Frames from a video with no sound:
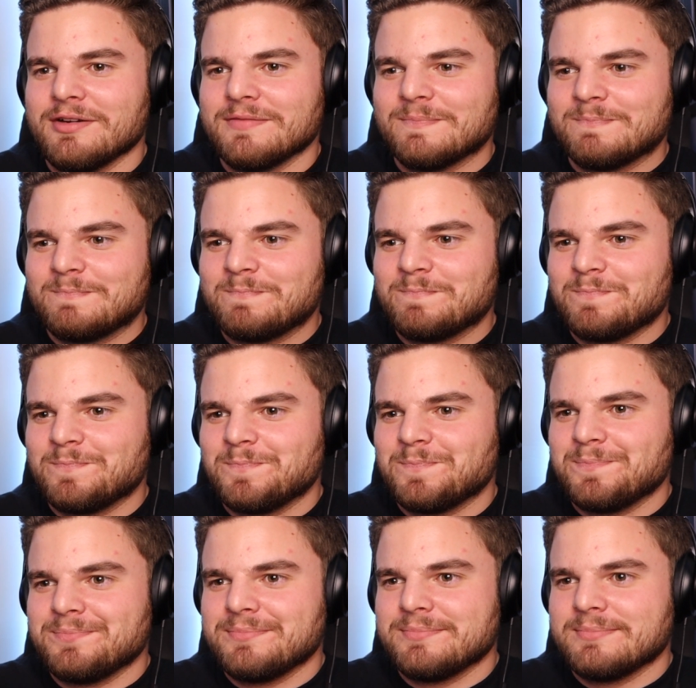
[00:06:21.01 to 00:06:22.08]

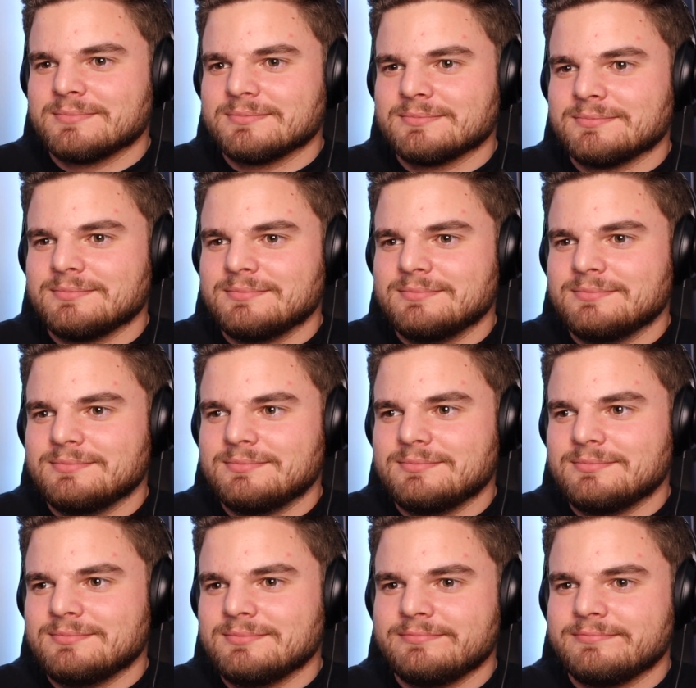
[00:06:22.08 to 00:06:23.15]

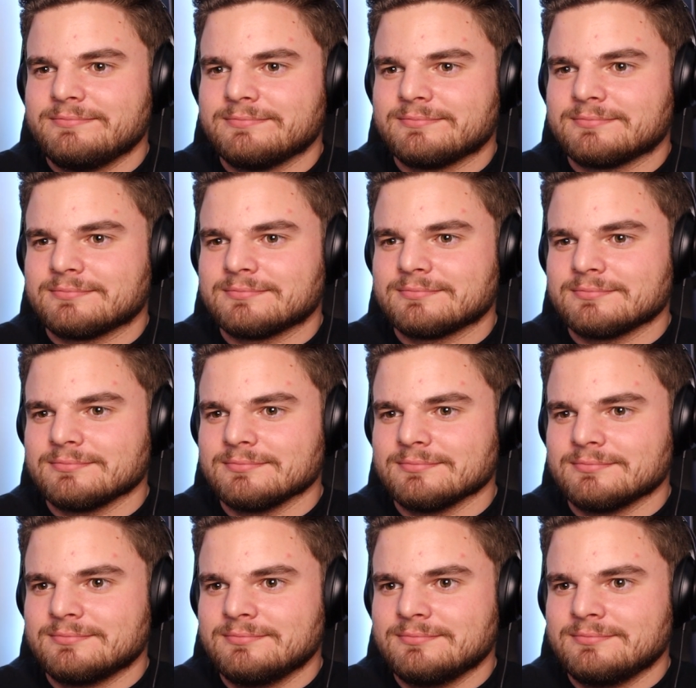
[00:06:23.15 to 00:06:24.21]

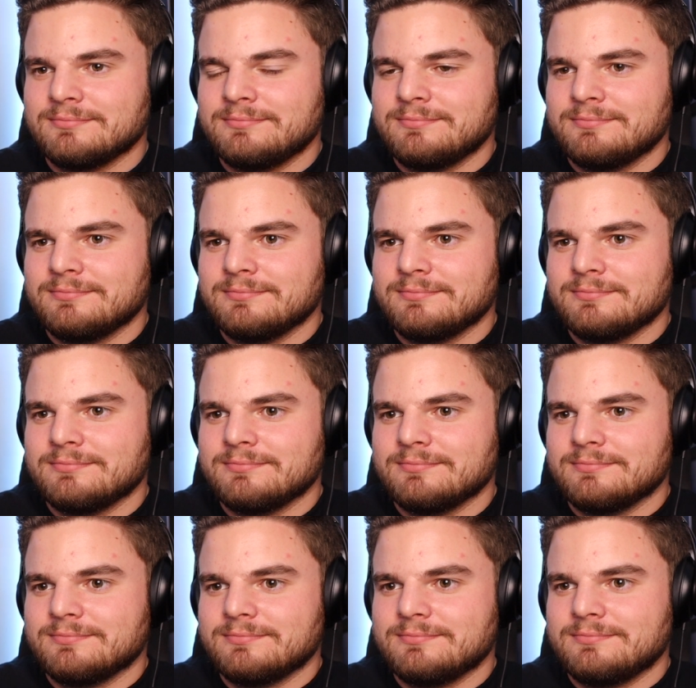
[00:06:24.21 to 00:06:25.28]

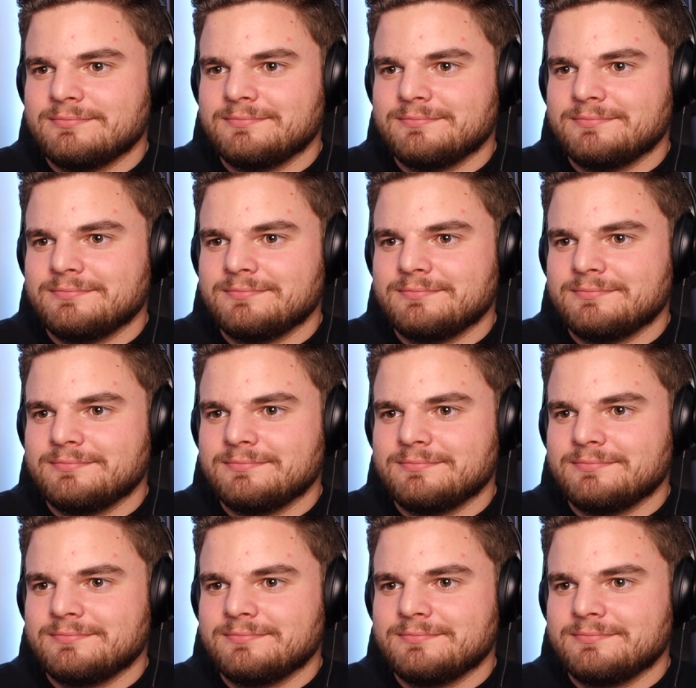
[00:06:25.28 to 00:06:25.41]
[no speech]